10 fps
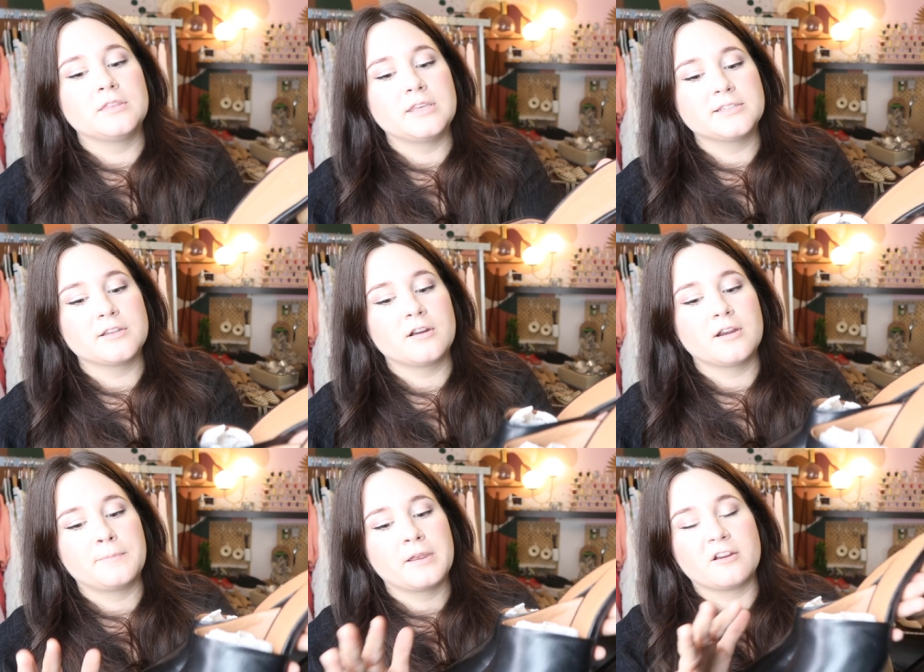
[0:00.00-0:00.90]
these
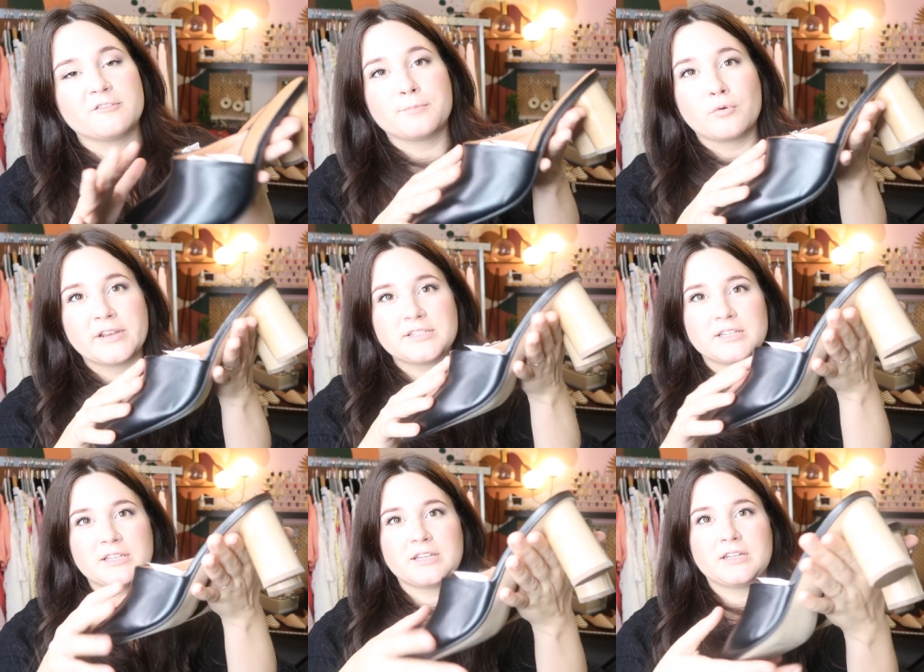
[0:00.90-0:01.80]
are a pair of
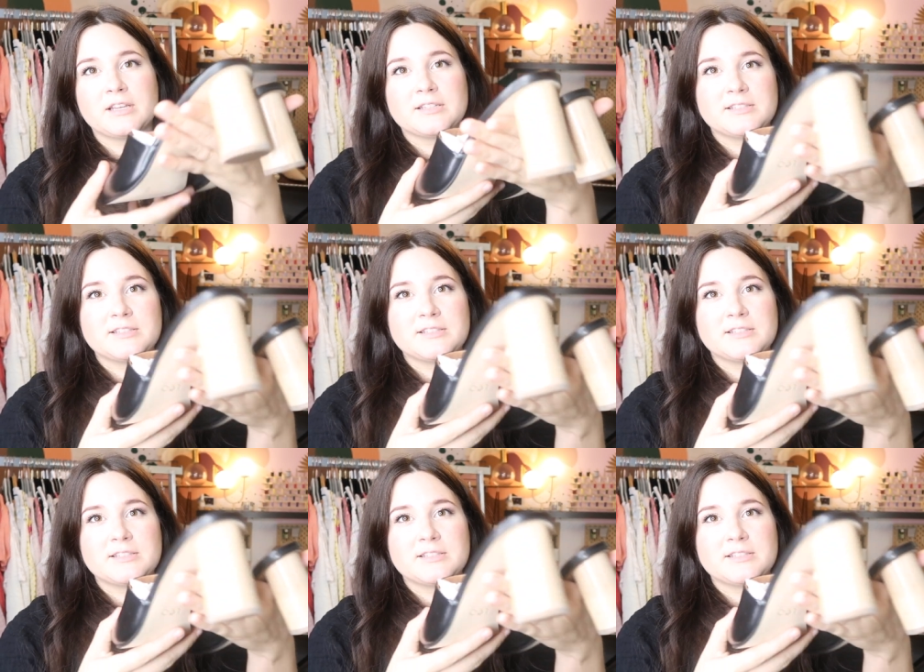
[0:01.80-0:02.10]
pointed